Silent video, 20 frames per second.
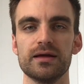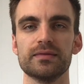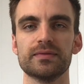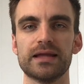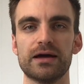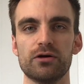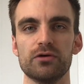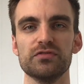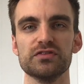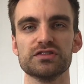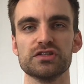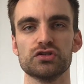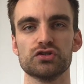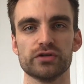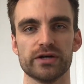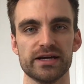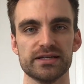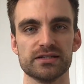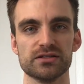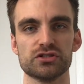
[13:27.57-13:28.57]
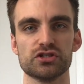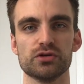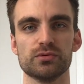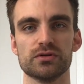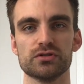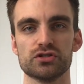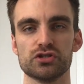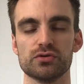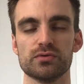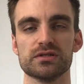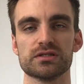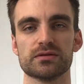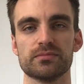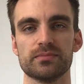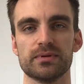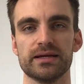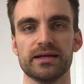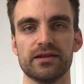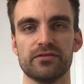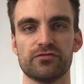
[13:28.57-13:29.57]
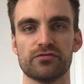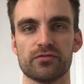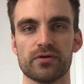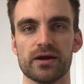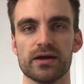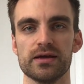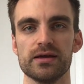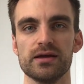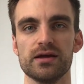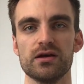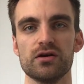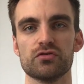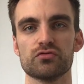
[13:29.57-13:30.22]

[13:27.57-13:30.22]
Now obviously Trading 212 is completely free,